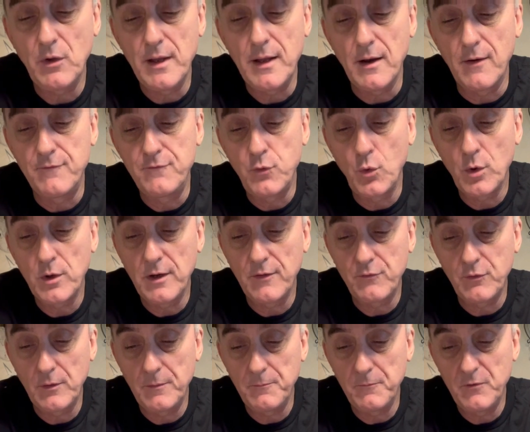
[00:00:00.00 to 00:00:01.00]
of 4
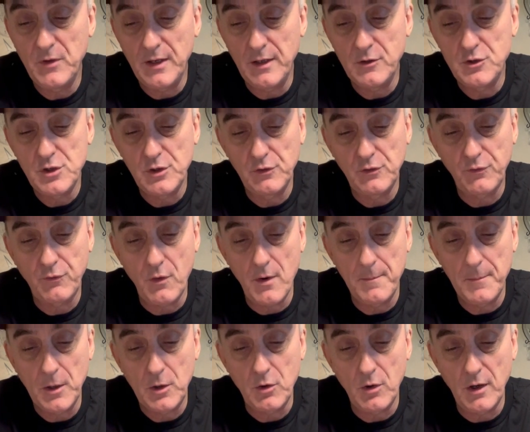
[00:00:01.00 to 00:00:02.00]
different vintages from
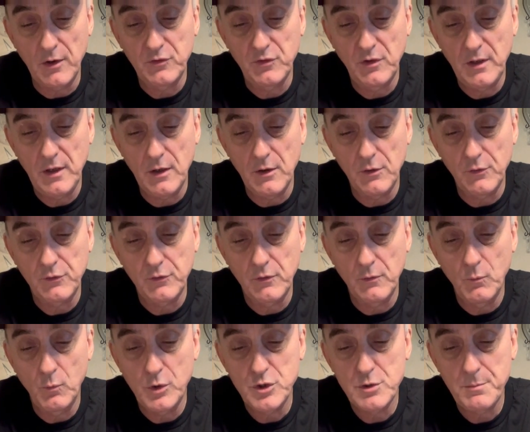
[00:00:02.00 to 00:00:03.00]
across the years,
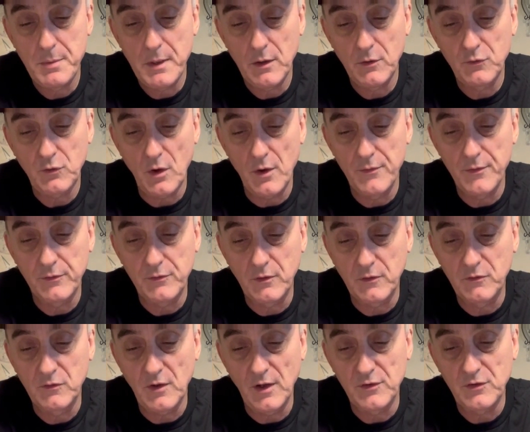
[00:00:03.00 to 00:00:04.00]
which builds on the
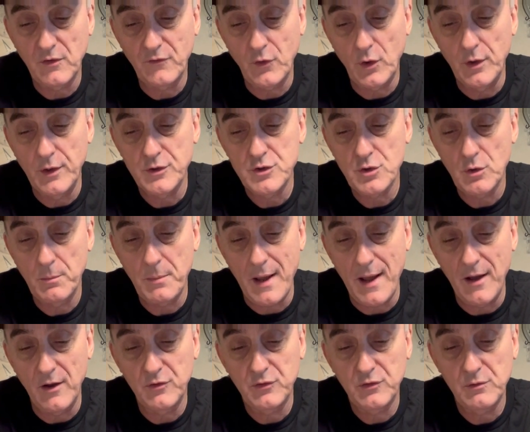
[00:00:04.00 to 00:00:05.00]
success of our initial
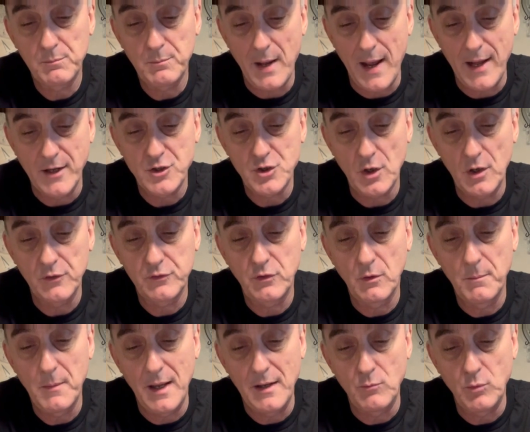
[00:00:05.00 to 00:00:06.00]
batch, also
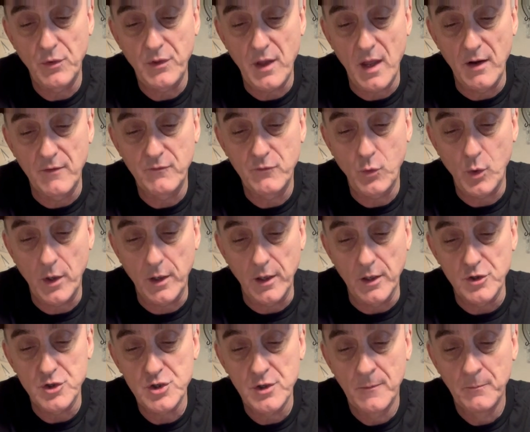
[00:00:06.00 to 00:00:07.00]
made with Ken
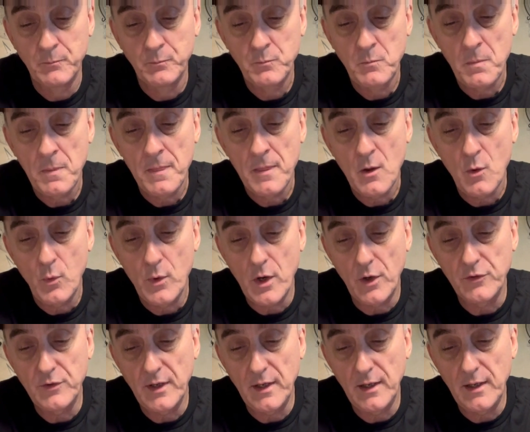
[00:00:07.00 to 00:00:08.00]
Forkish. We are
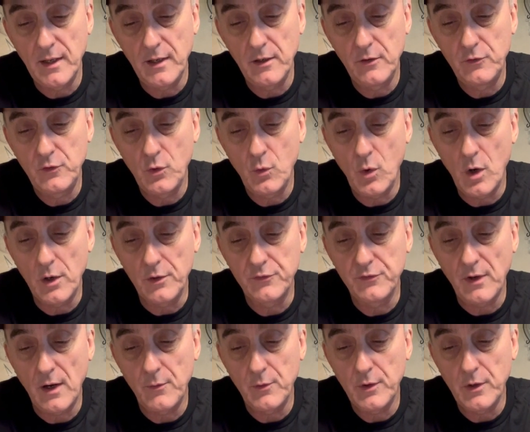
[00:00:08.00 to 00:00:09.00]
dedicated to our
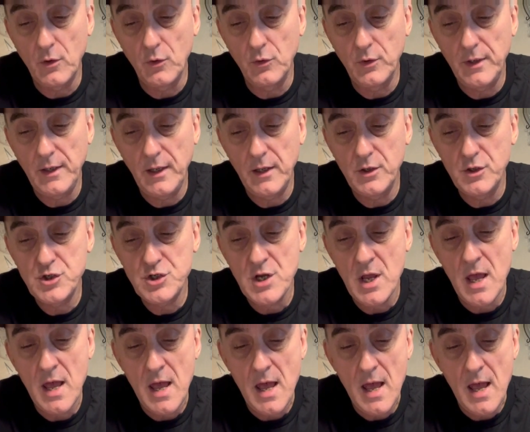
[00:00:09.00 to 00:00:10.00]
sourdough lineage,
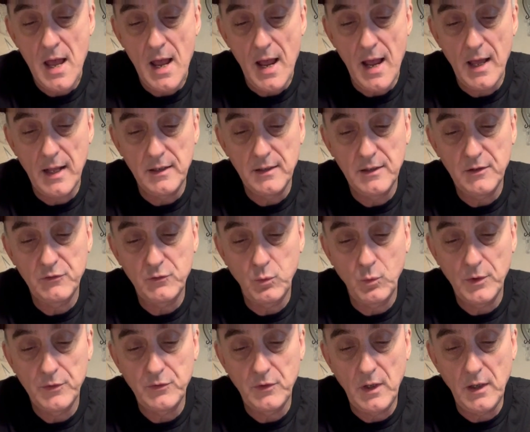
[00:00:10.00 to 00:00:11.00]
and this
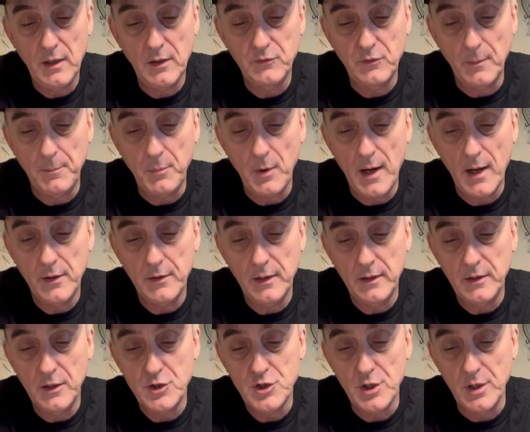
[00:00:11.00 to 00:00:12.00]
whiskey is a proud
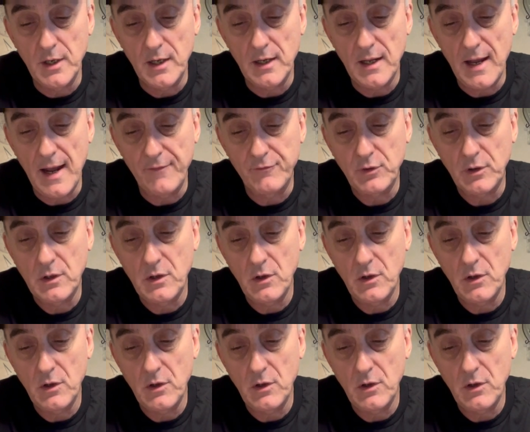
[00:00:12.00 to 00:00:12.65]
addition. After